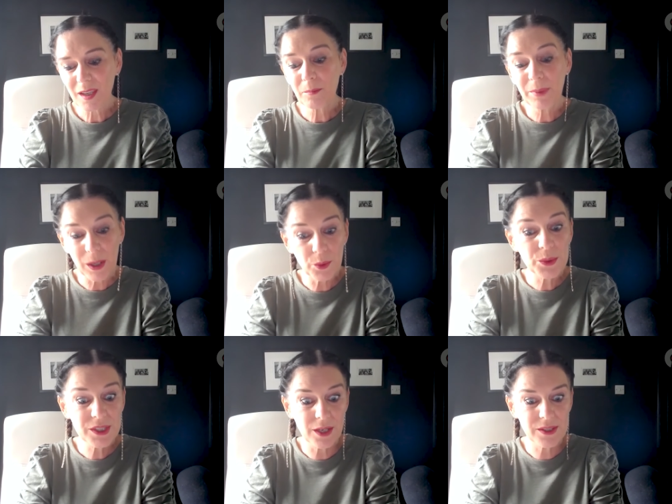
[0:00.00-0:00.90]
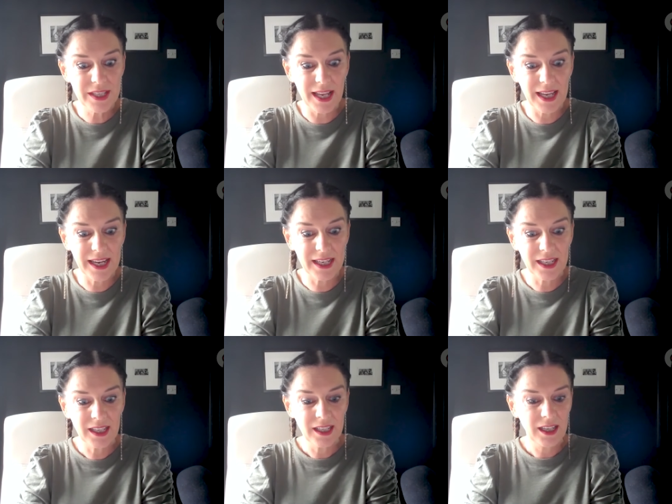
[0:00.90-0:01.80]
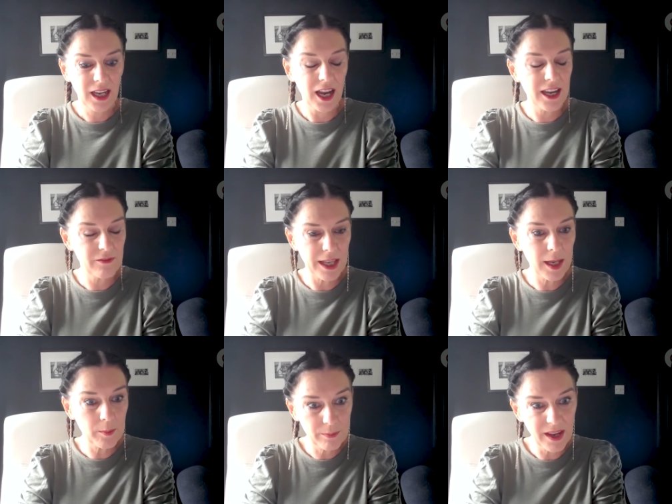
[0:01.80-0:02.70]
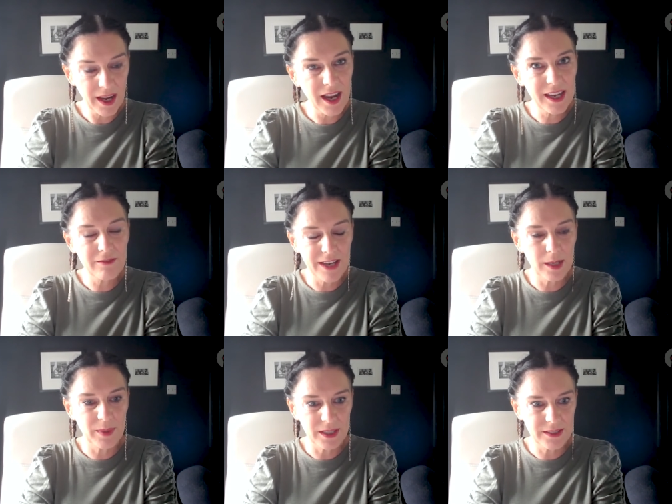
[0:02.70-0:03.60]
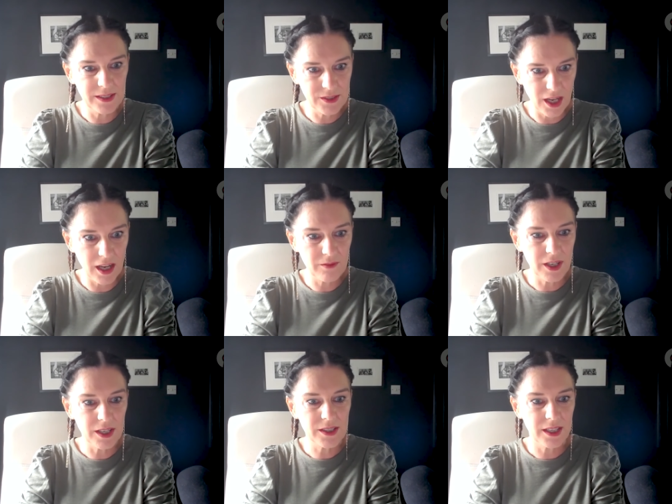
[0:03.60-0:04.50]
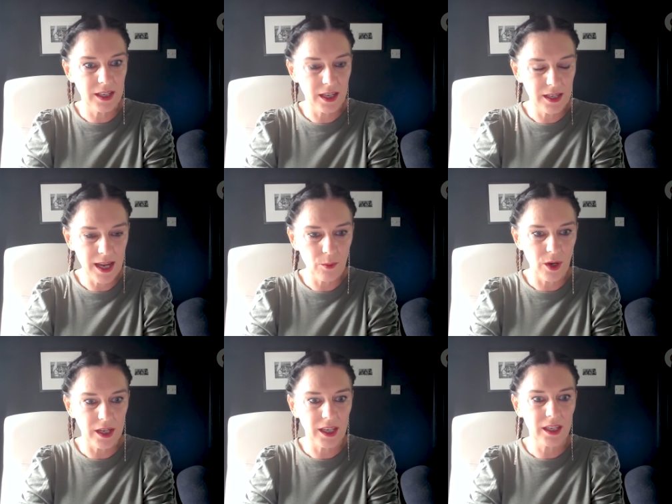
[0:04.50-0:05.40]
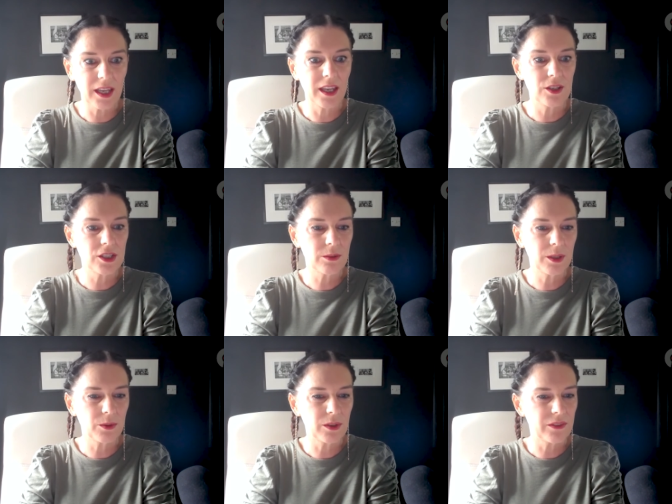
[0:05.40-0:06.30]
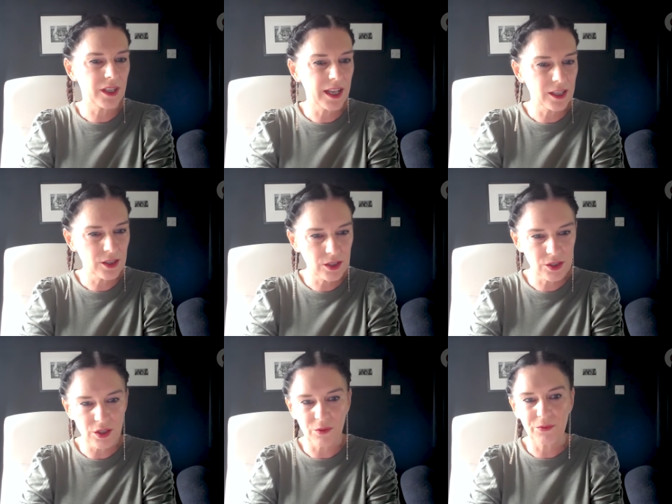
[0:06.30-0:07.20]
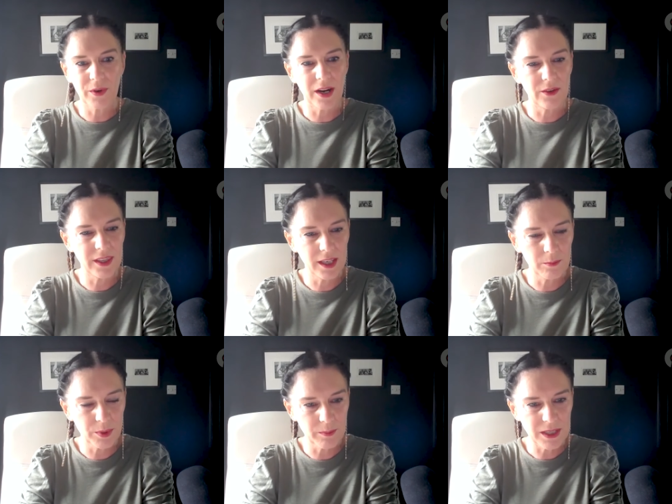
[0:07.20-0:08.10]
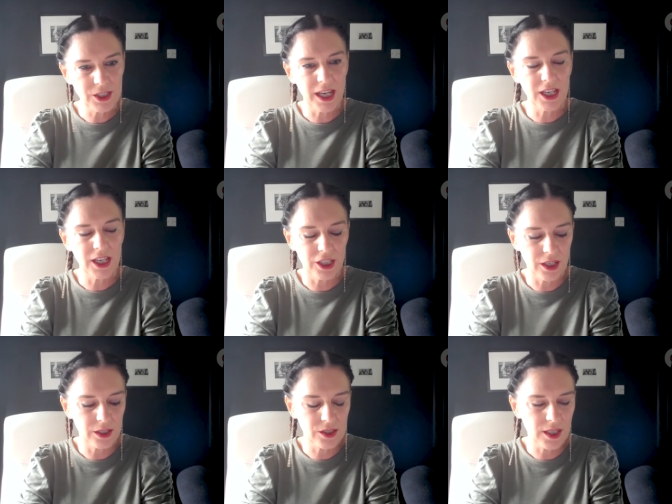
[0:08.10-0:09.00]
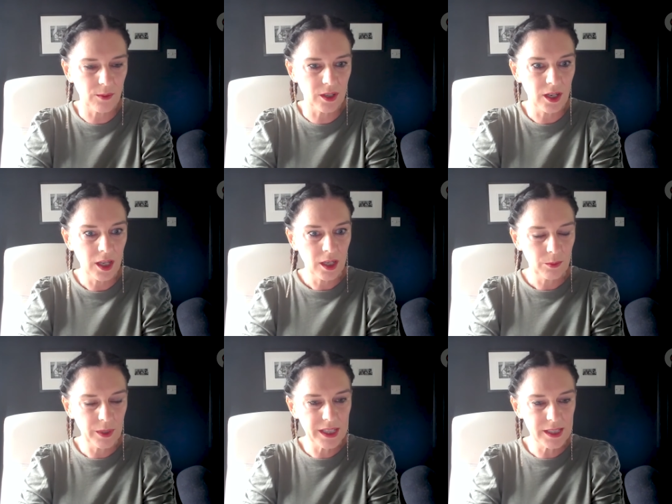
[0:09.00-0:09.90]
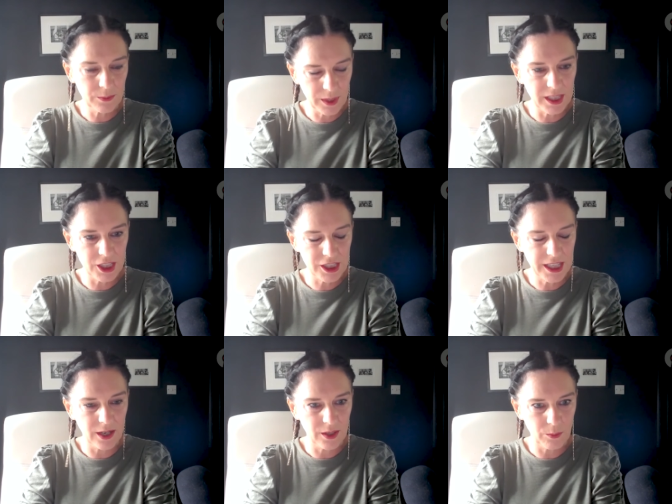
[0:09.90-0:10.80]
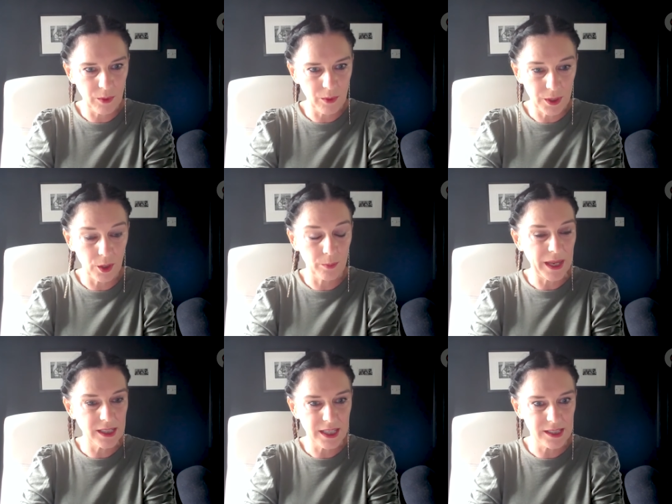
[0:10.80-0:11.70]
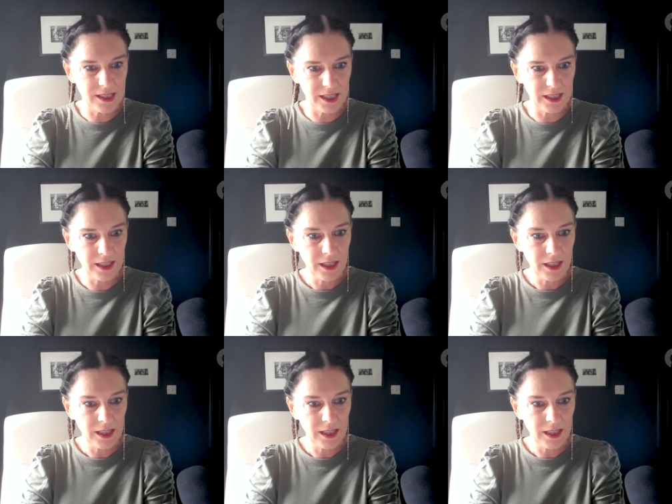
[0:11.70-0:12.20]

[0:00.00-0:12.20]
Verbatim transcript: but also selling high value high availability servers and, and networking kit and doing all of the, the software and the implementation and so on. We, we niched down and went for pen testing.